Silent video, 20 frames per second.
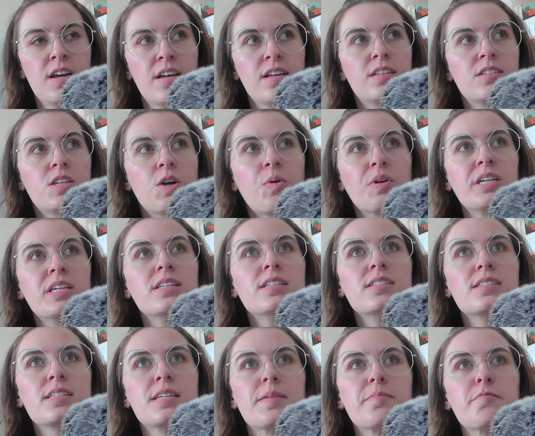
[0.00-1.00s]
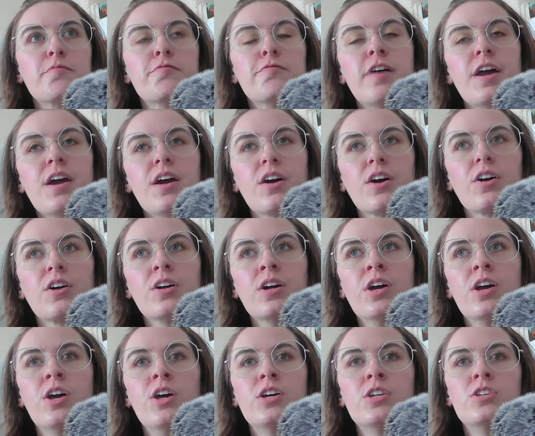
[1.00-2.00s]
So it didn't seem fair
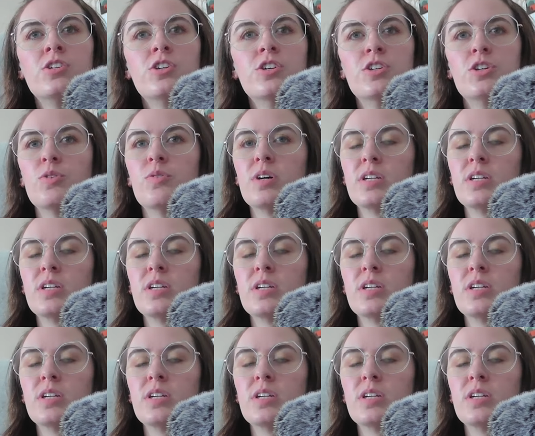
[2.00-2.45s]
to do